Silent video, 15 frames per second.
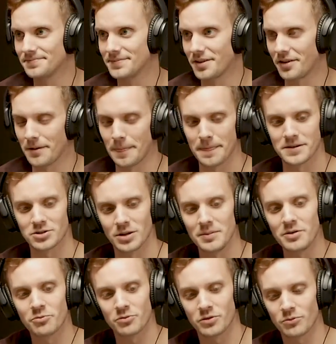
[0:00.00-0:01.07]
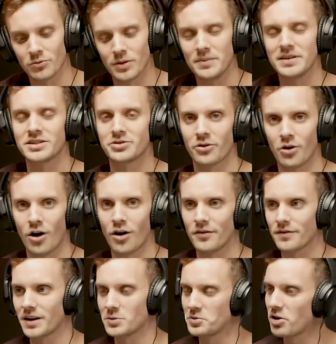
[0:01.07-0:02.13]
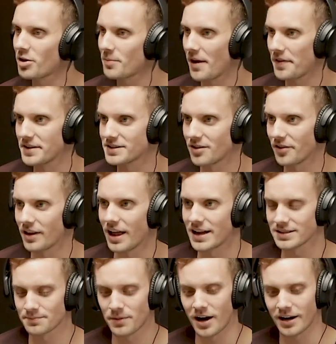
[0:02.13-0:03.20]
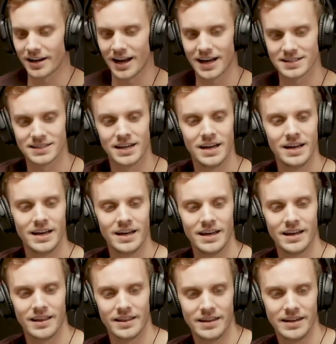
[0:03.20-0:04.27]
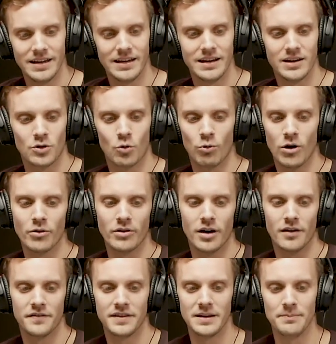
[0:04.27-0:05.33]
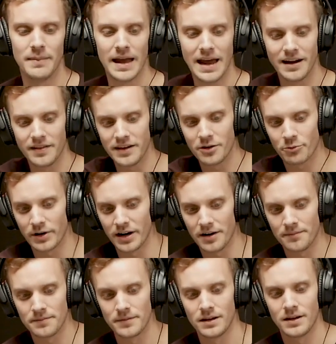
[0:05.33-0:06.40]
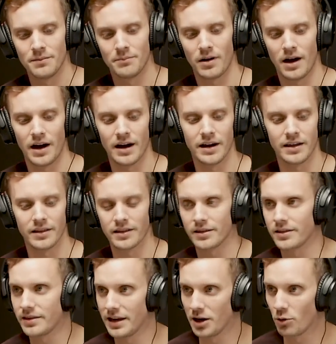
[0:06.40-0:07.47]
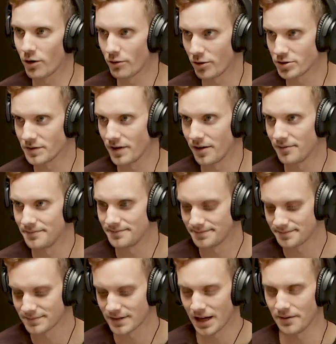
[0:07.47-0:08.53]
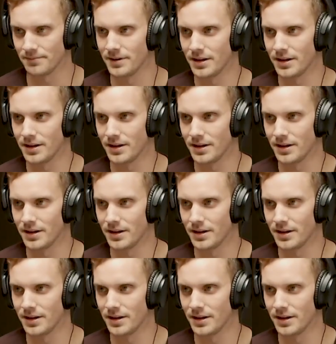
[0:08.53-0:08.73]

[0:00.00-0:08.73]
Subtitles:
All right. So let me start off, because we talked about this on the last podcast. The quote of The Man in the Arena by Theodore Roosevelt. Okay.